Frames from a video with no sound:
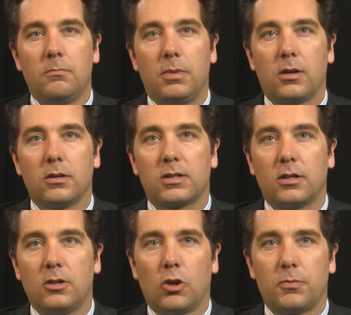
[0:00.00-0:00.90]
Because
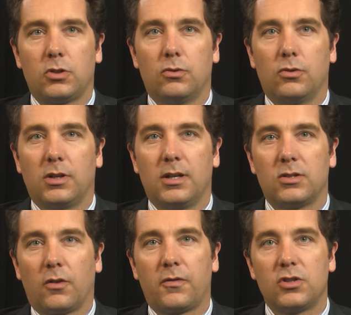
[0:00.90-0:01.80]
an adoption order is
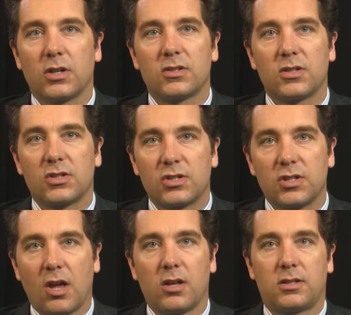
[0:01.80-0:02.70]
often just the
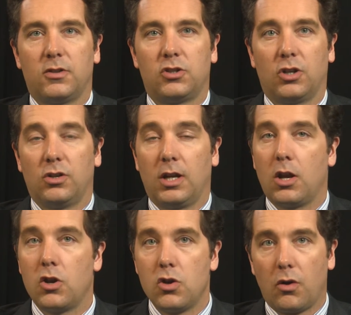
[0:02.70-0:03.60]
start of the journey,
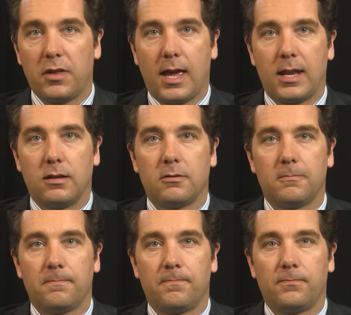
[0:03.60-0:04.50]
not the end.
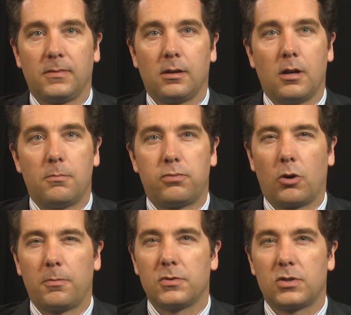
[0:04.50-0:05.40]
And
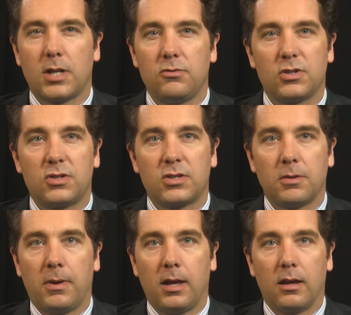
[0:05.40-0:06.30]
problems don't just
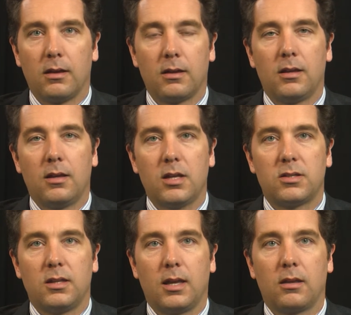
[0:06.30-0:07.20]
disappear as
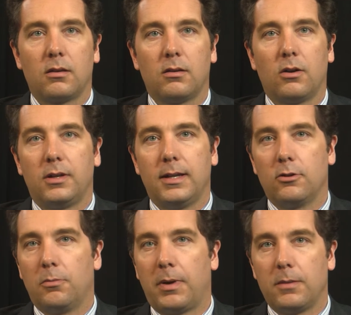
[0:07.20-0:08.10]
the ink on the
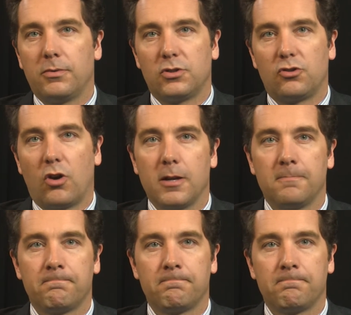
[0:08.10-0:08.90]
legal papers dry.